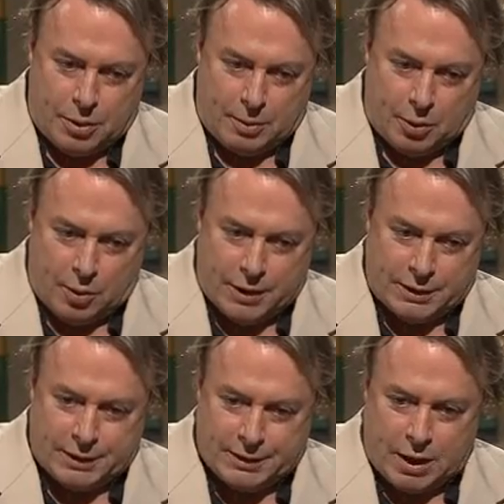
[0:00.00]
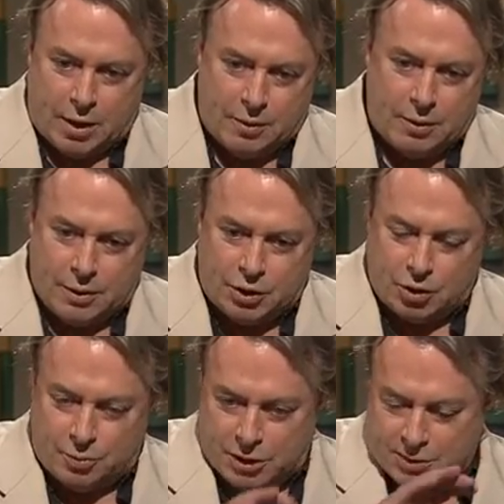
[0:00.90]
People are writing it down. There
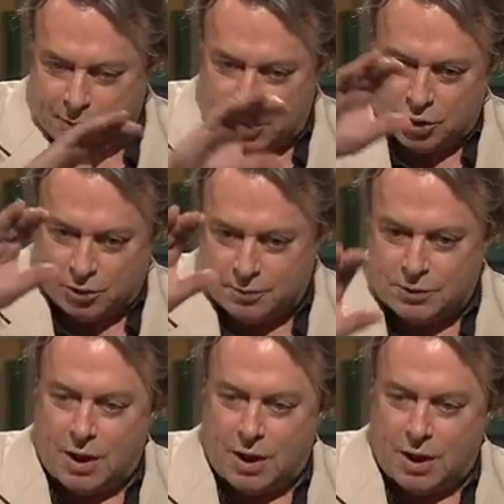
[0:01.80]
should be a special